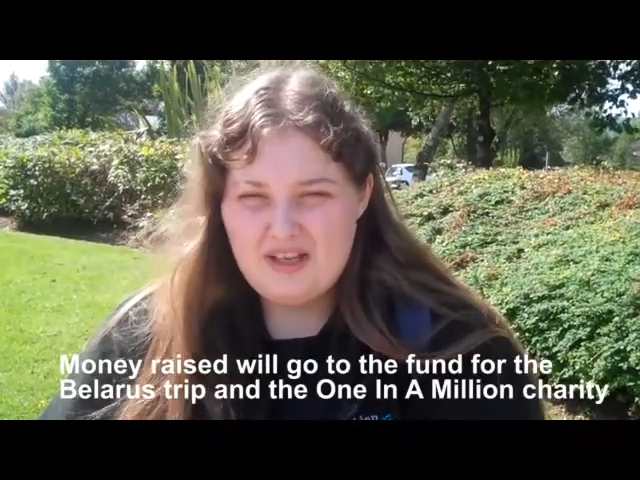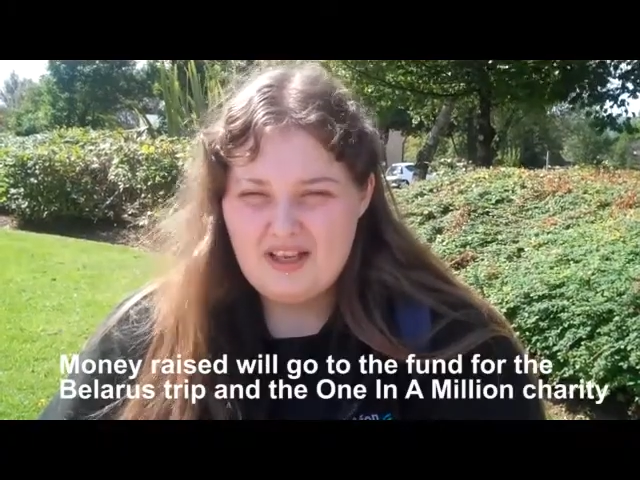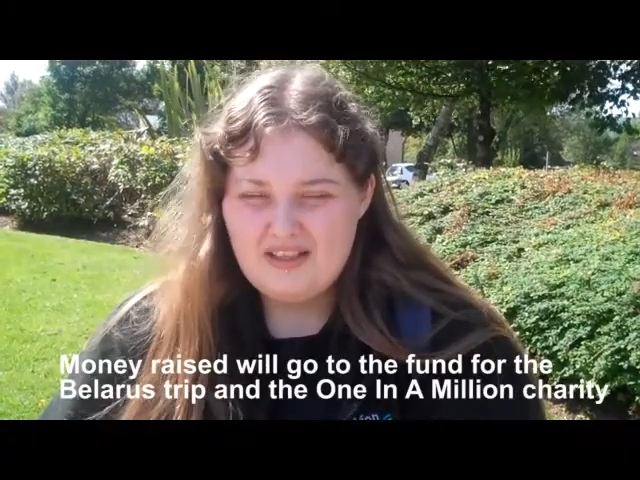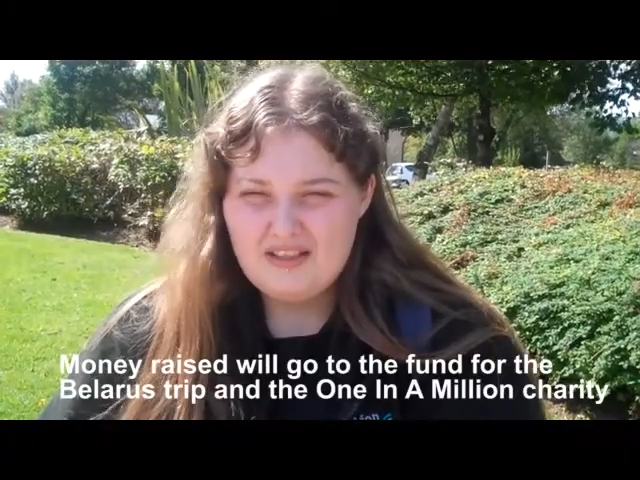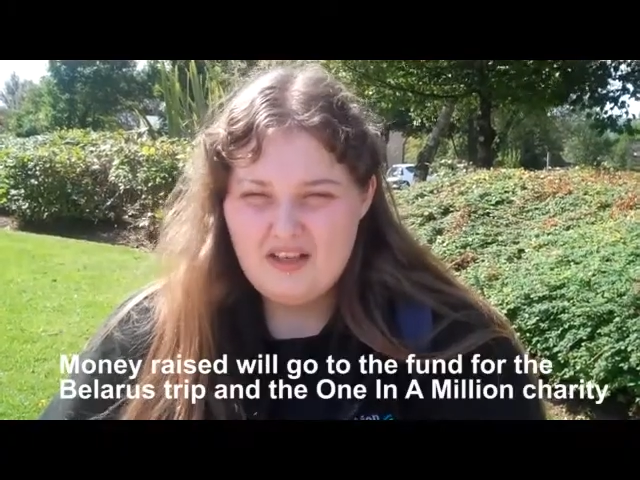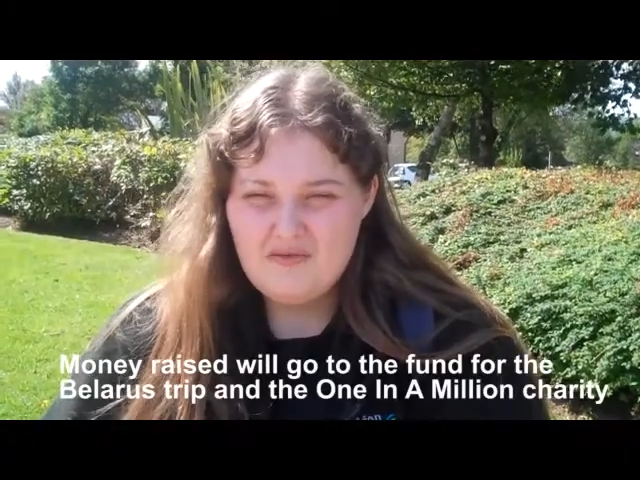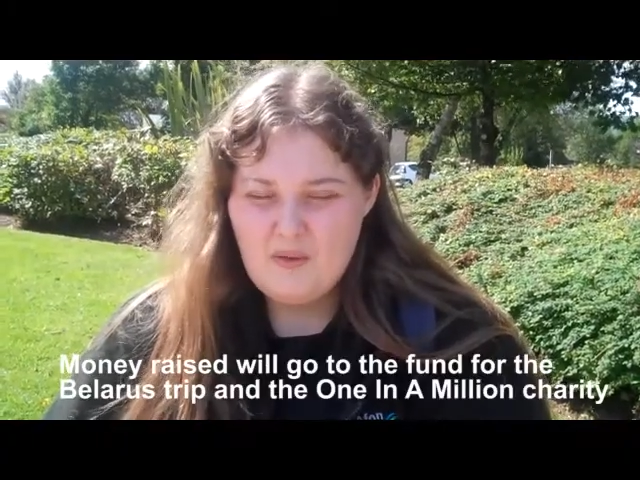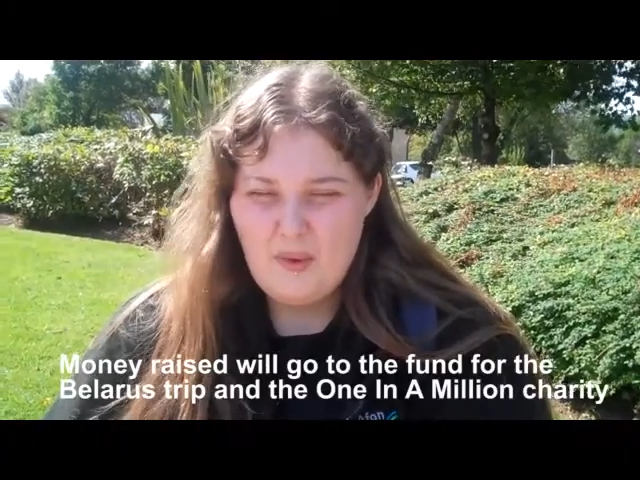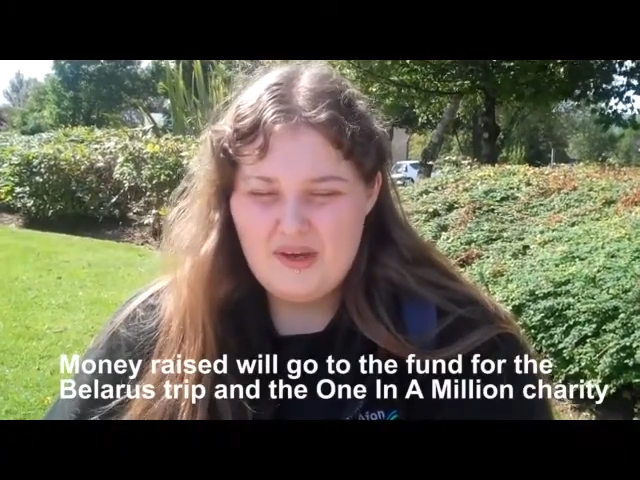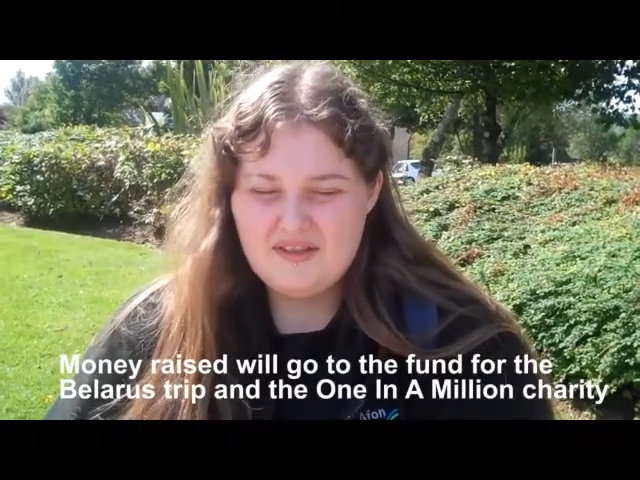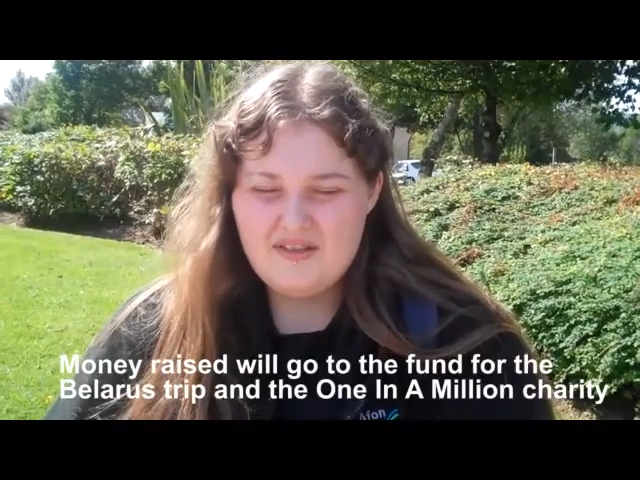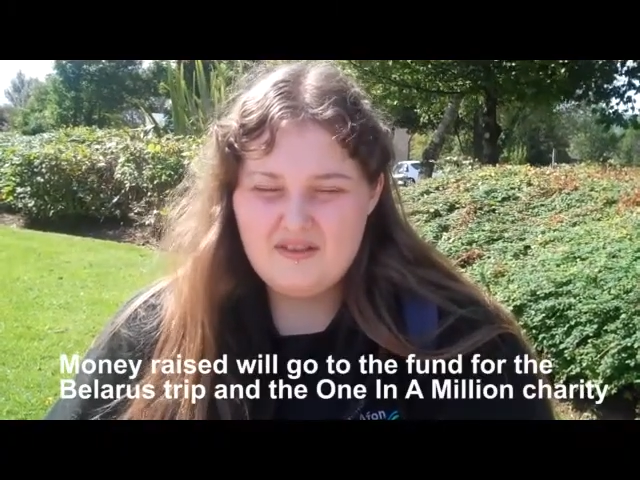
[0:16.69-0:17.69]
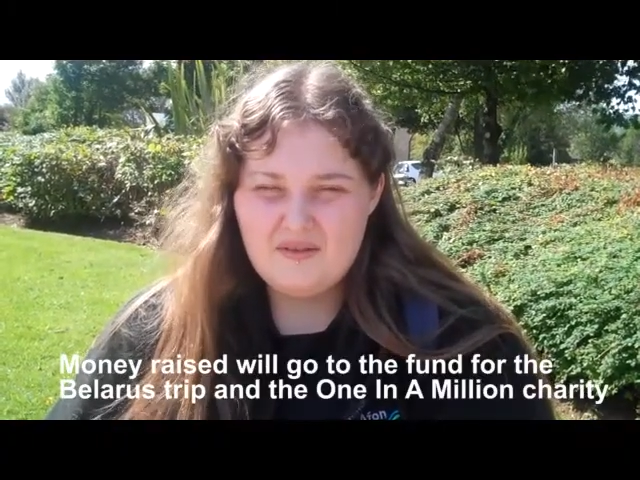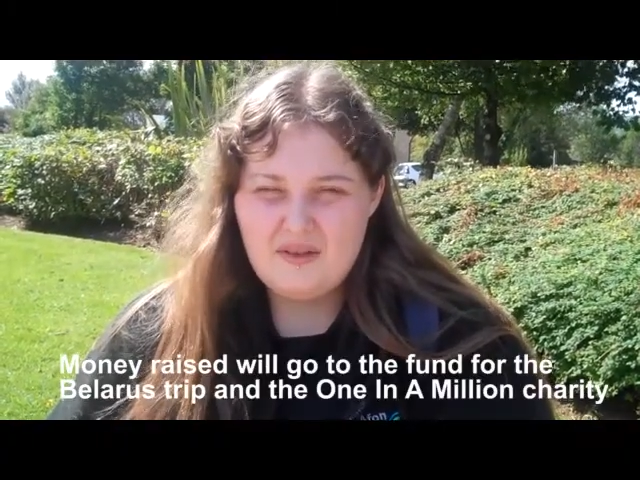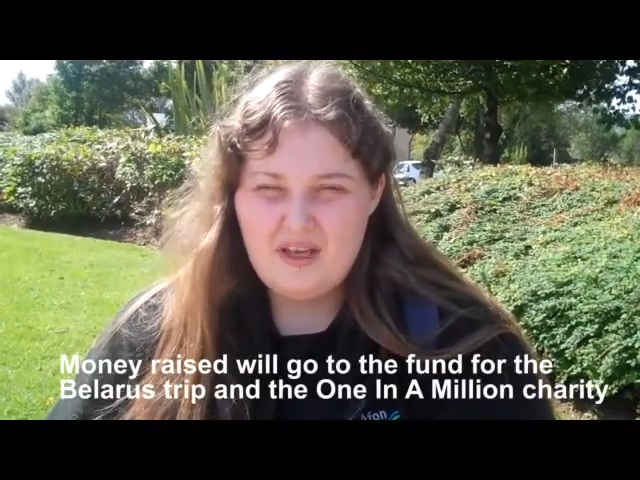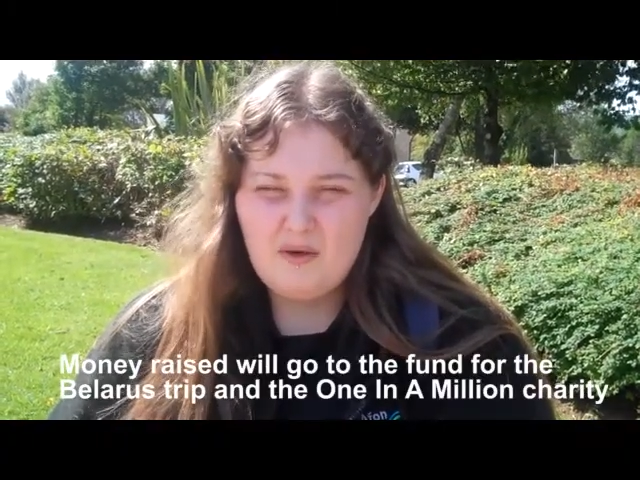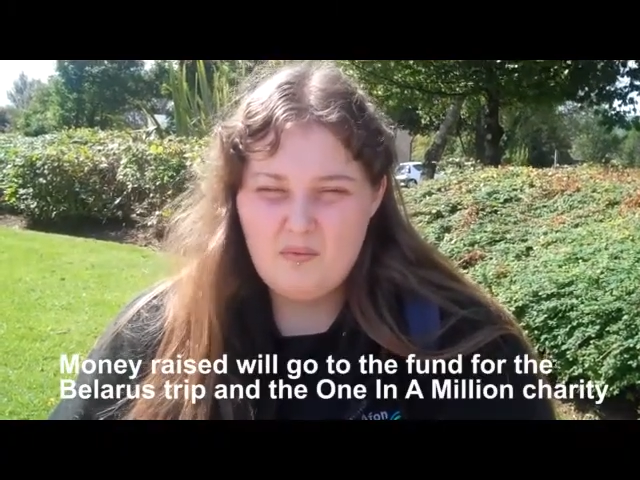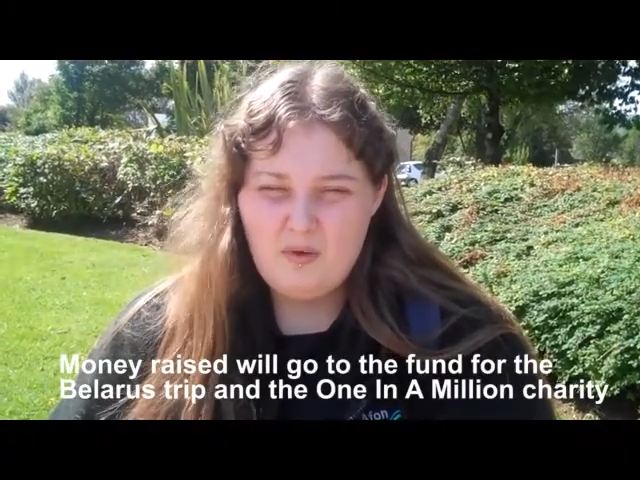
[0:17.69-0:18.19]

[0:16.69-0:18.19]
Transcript: and other ways to donate.